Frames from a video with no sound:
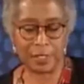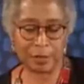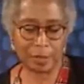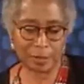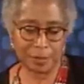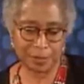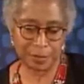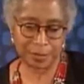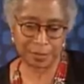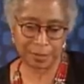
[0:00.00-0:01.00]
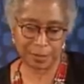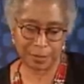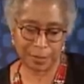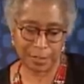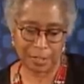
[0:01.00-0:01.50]
heroes,
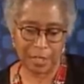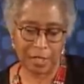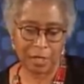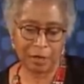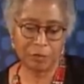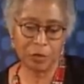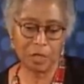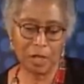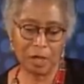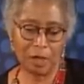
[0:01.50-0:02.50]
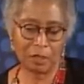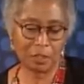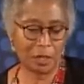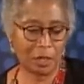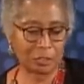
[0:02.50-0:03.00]
of your
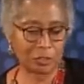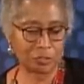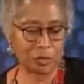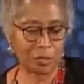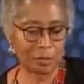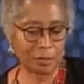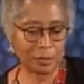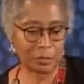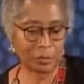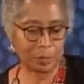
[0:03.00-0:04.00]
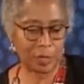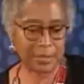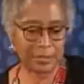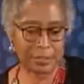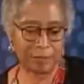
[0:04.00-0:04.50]
long, long struggle toward
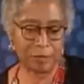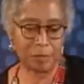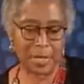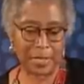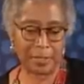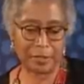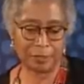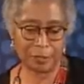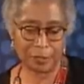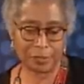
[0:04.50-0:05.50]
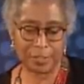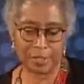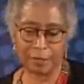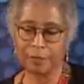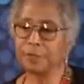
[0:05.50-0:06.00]
positive humanity for
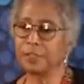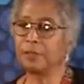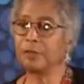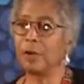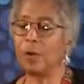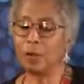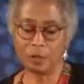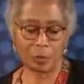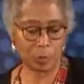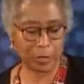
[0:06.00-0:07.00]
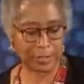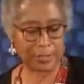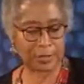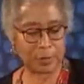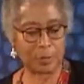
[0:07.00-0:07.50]
yourselves and for all
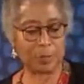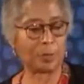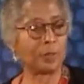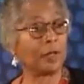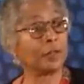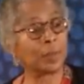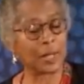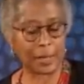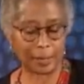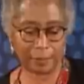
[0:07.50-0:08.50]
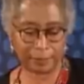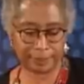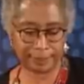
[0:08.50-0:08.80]
oppressed people on the planet.